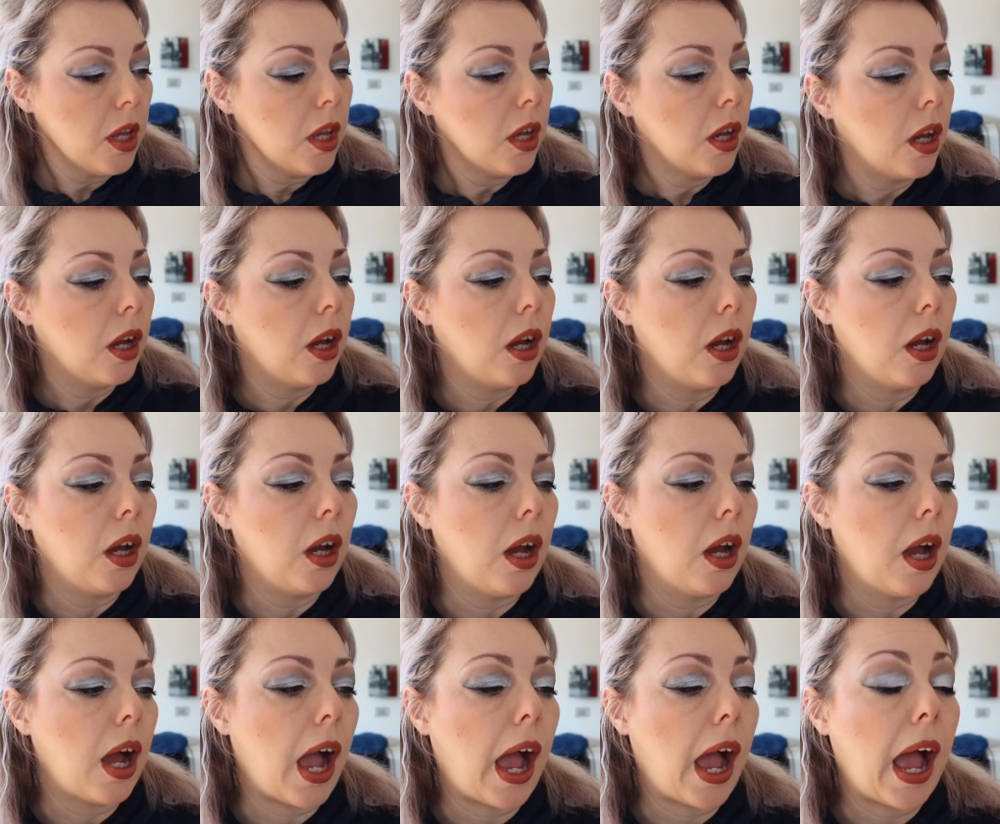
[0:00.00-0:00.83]

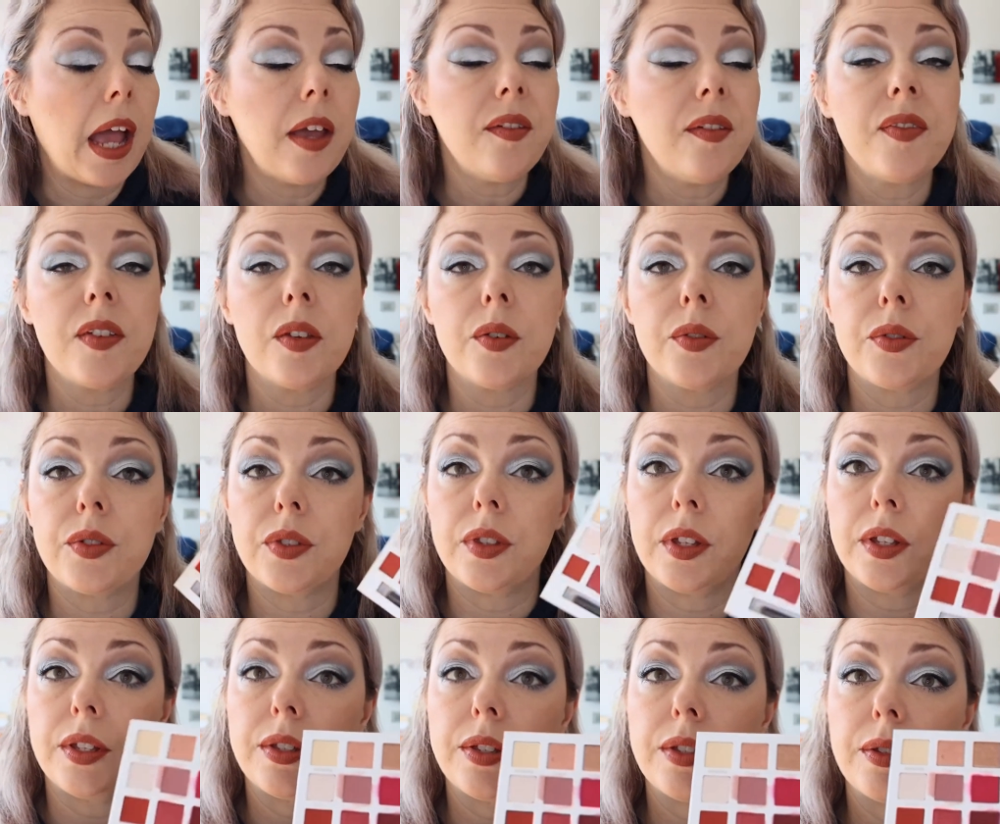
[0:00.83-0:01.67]
I've used
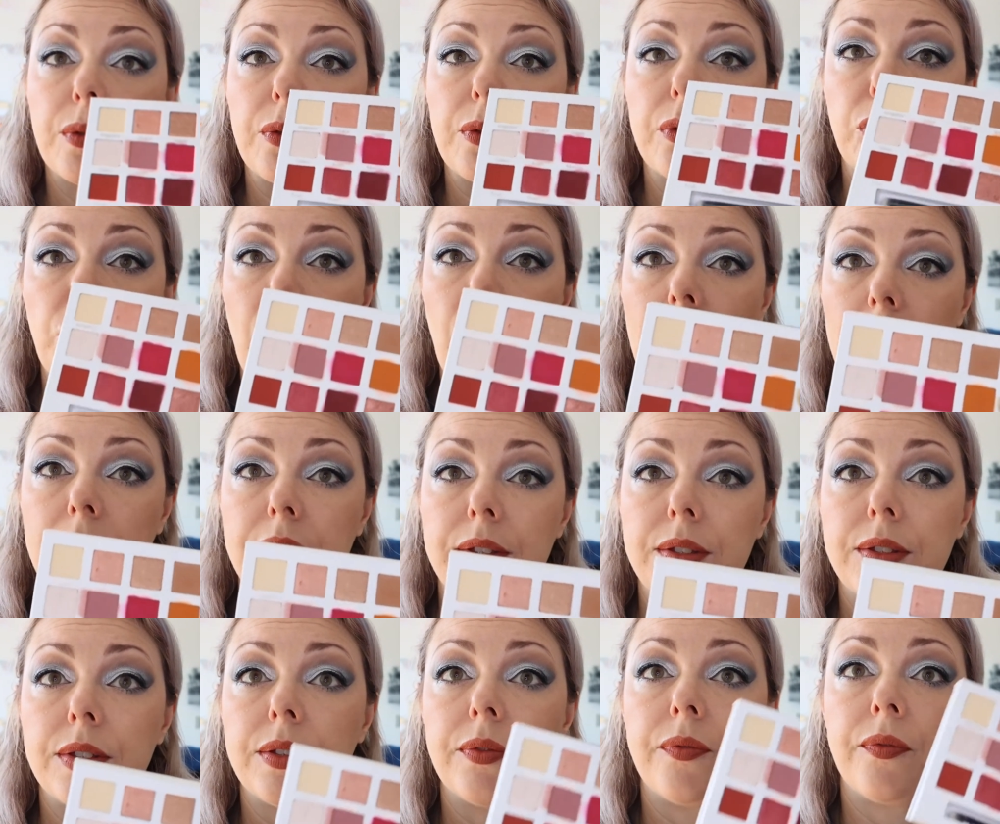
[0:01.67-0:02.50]
this
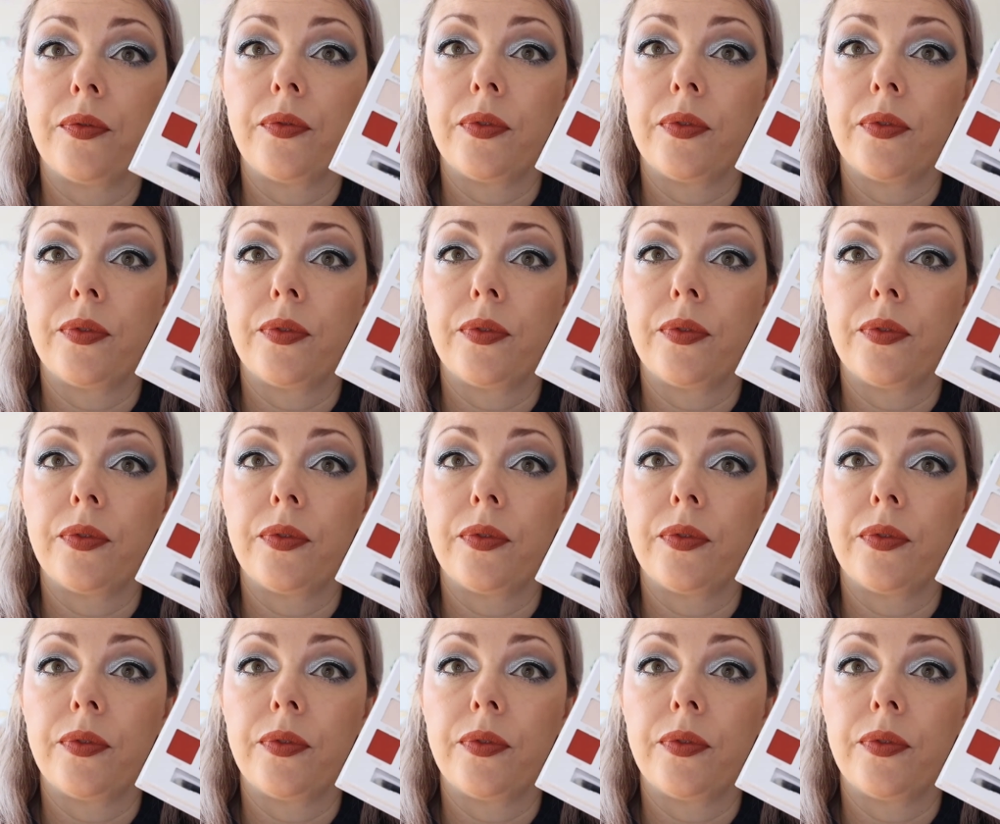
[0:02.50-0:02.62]
twice,